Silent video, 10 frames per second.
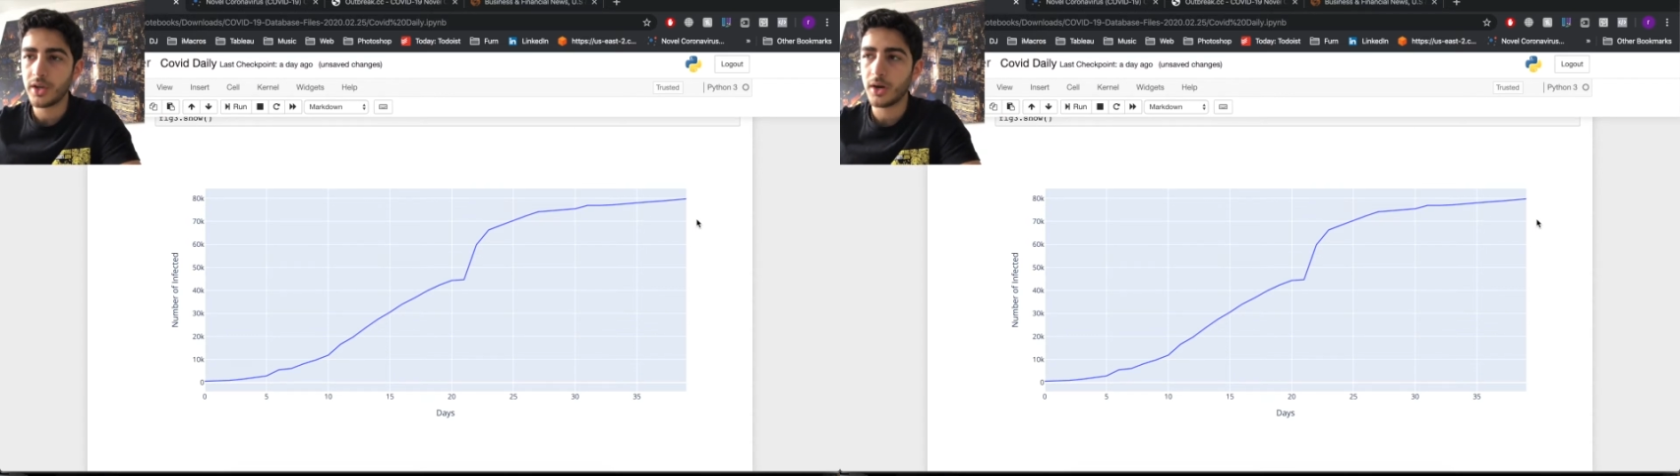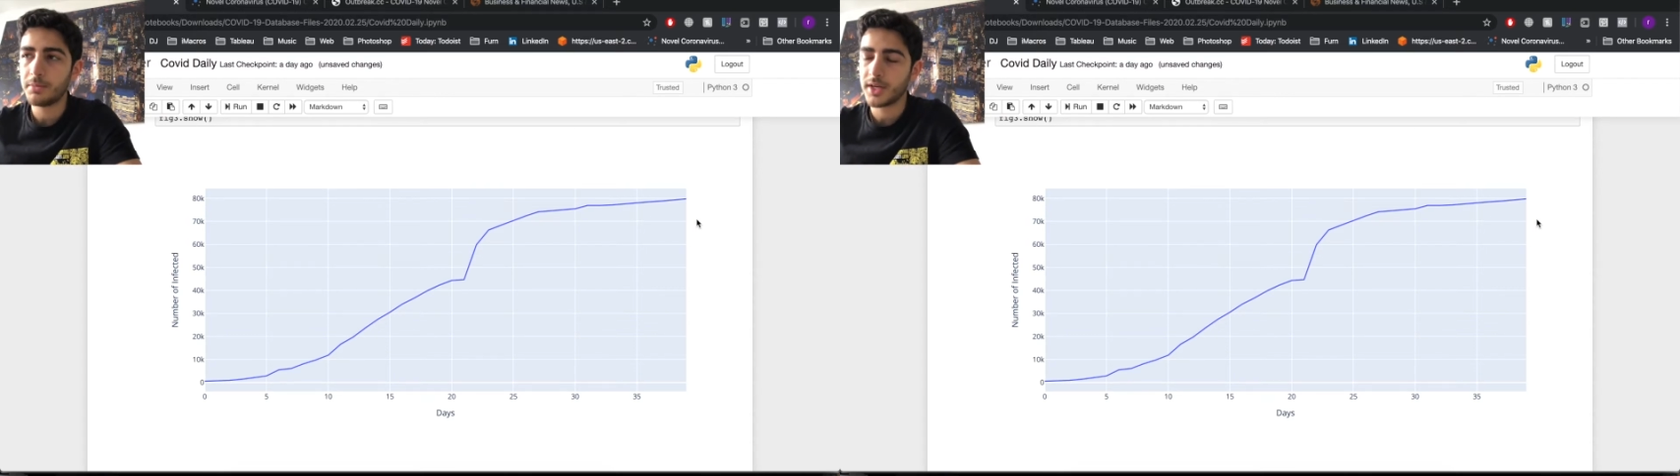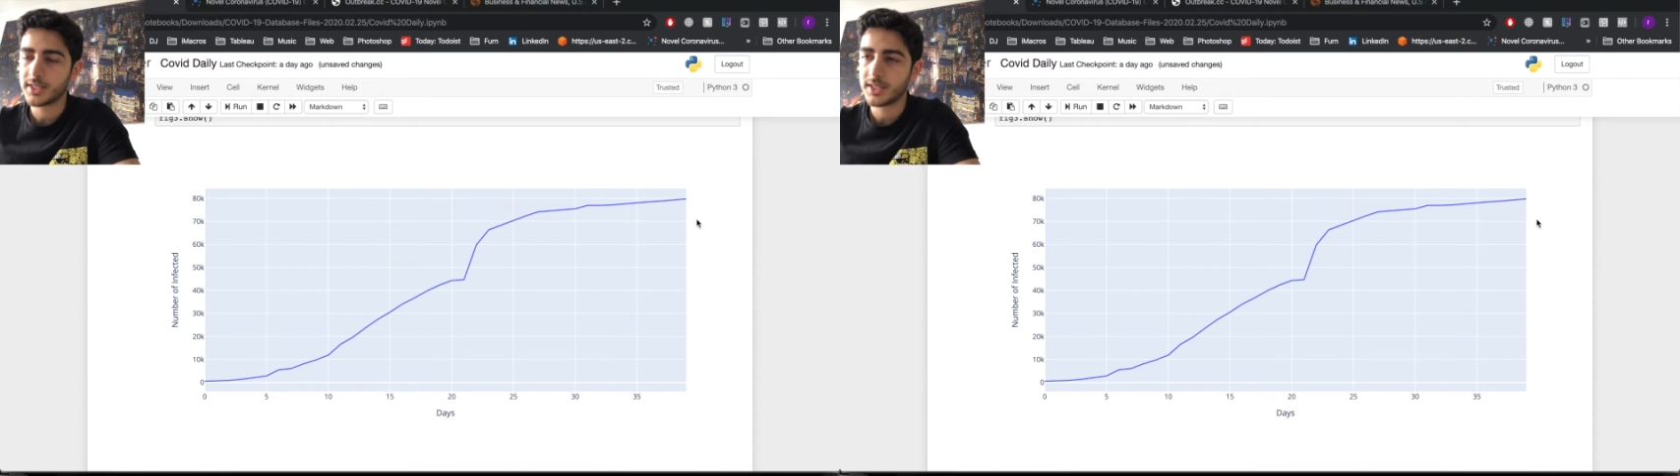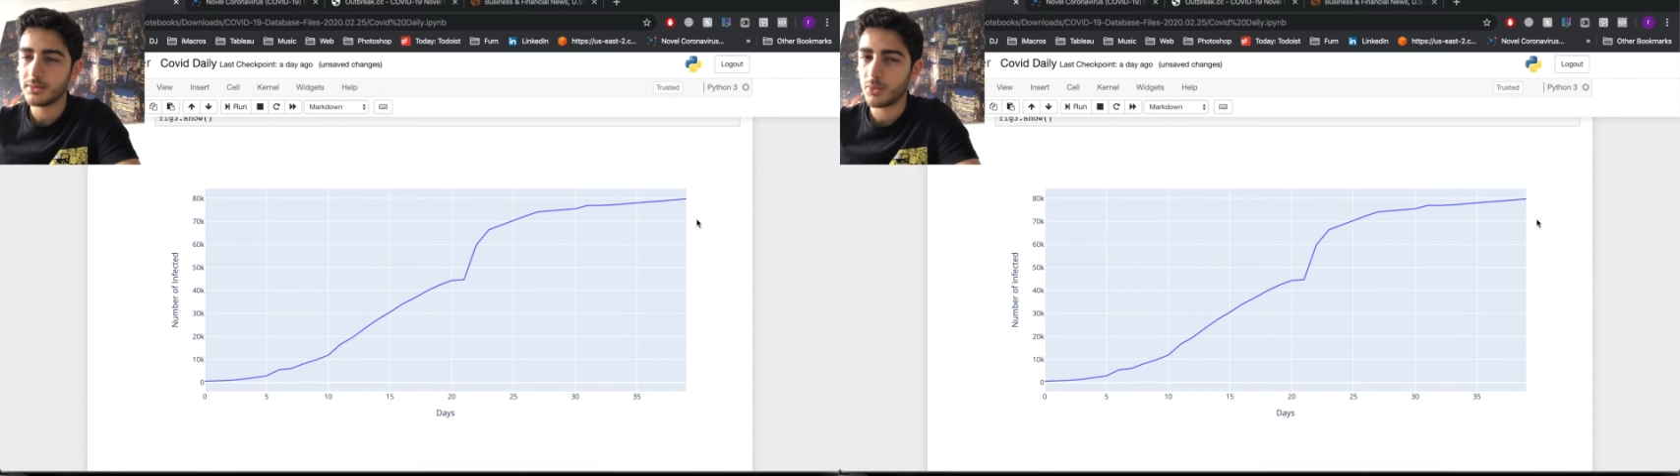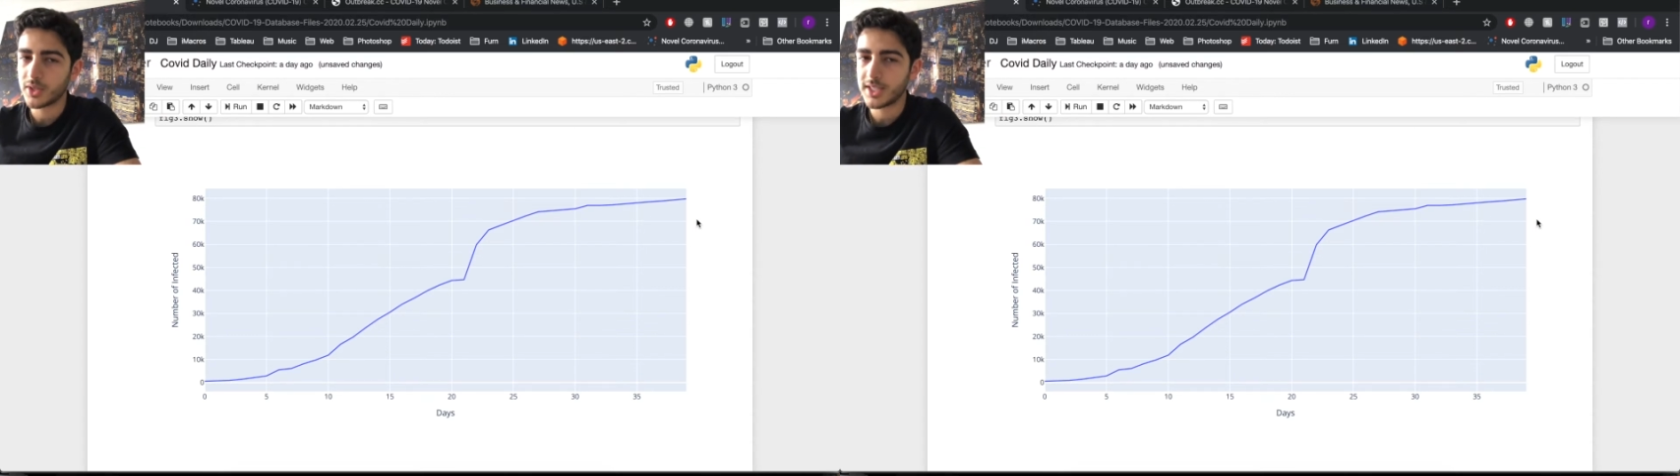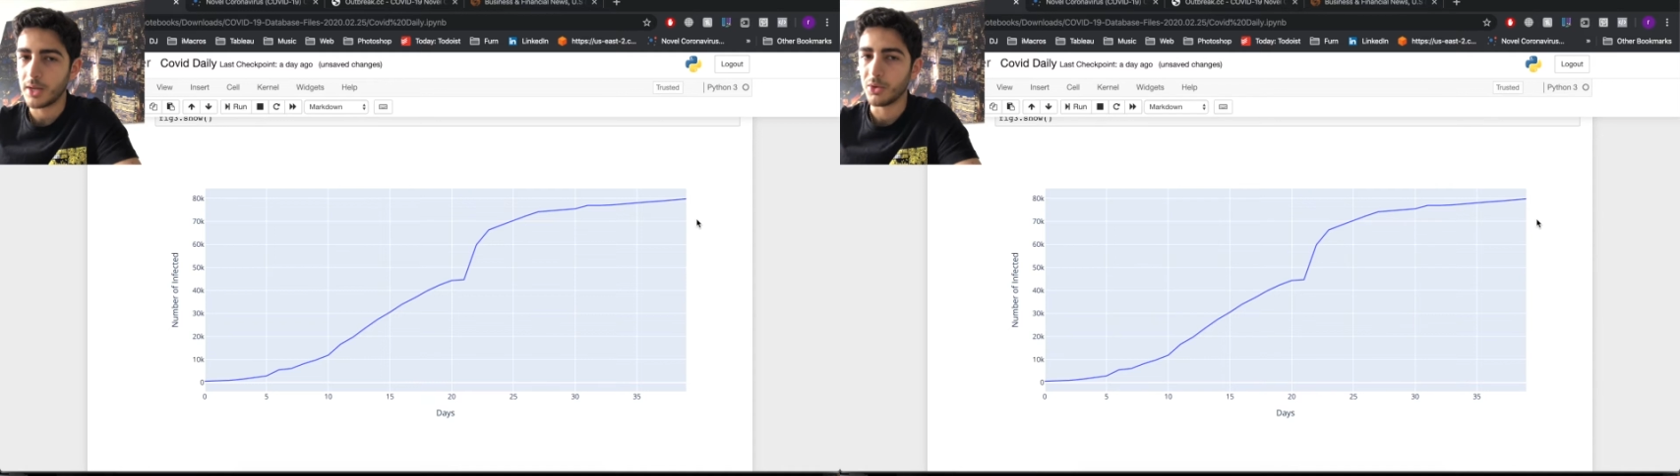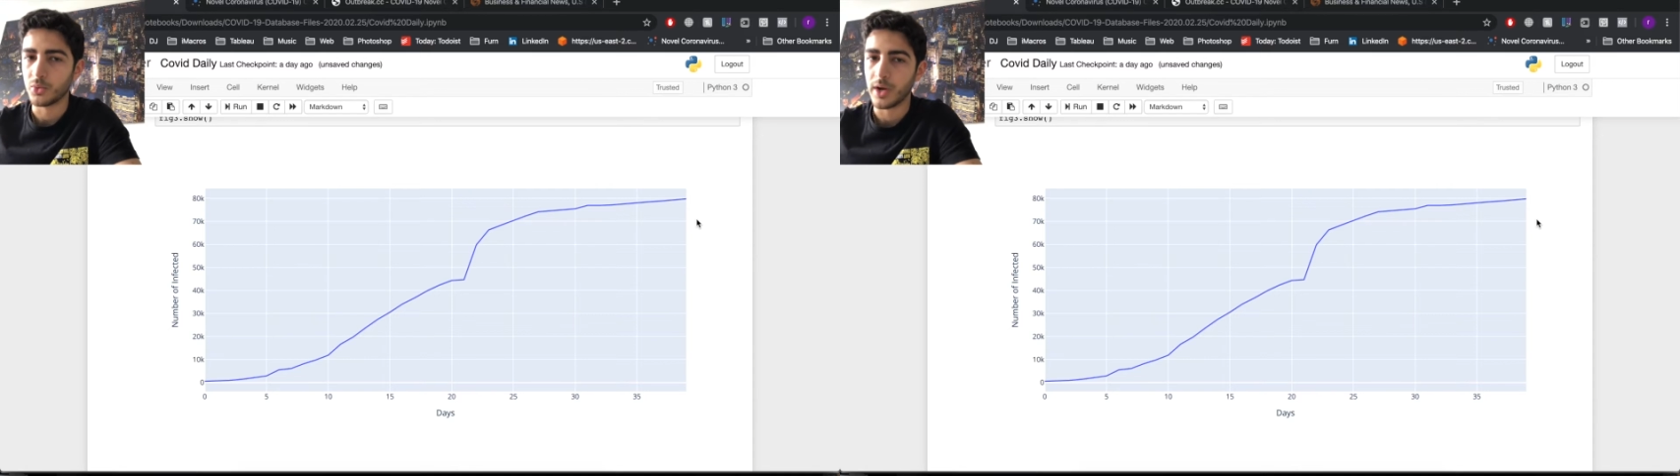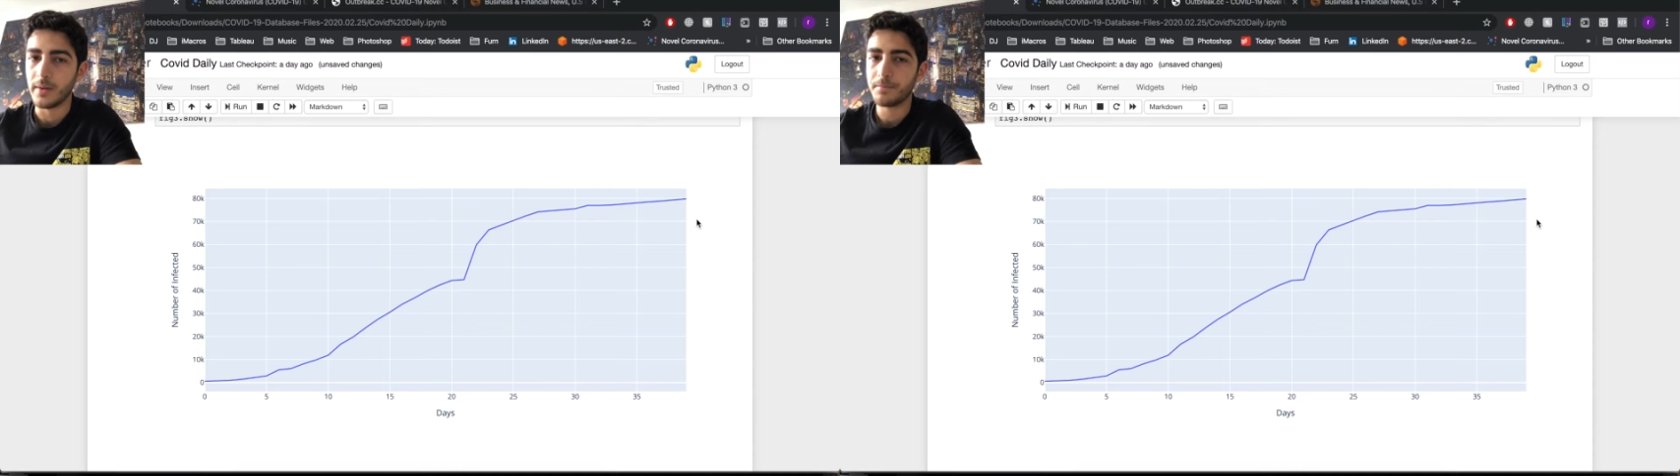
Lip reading: up at a more stable rate.